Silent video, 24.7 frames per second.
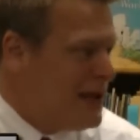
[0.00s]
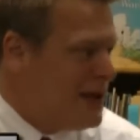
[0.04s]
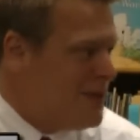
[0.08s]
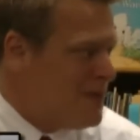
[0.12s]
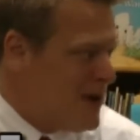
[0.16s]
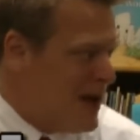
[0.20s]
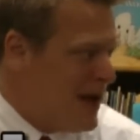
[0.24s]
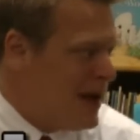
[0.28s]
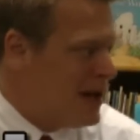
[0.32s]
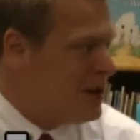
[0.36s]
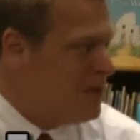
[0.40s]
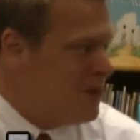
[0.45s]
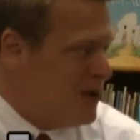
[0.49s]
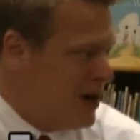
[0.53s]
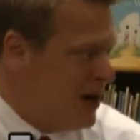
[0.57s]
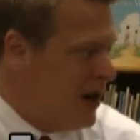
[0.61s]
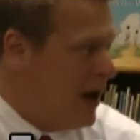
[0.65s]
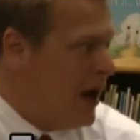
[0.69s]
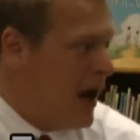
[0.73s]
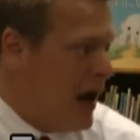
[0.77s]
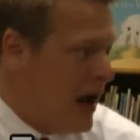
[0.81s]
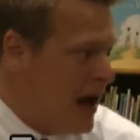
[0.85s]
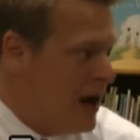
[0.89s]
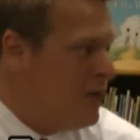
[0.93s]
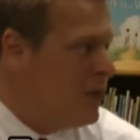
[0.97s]
impact, but
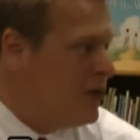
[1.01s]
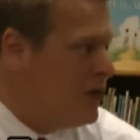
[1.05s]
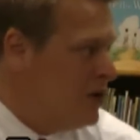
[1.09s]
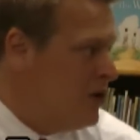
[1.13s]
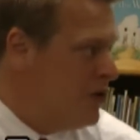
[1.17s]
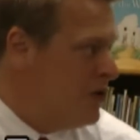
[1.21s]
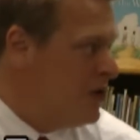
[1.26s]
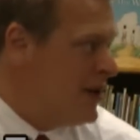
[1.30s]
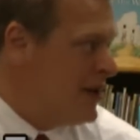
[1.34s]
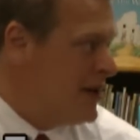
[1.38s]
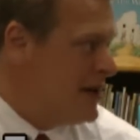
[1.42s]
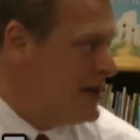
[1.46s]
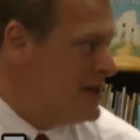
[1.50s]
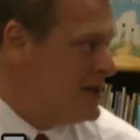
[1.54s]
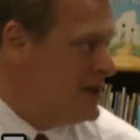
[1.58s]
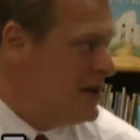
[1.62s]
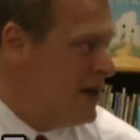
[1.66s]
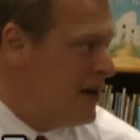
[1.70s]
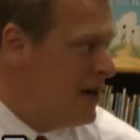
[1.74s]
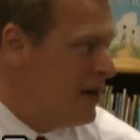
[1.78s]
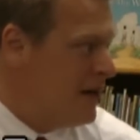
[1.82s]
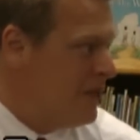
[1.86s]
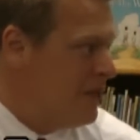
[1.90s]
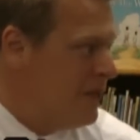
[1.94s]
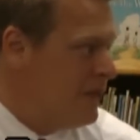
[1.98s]
I would know that it's
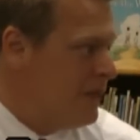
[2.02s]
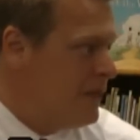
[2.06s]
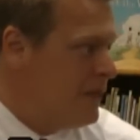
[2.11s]
there.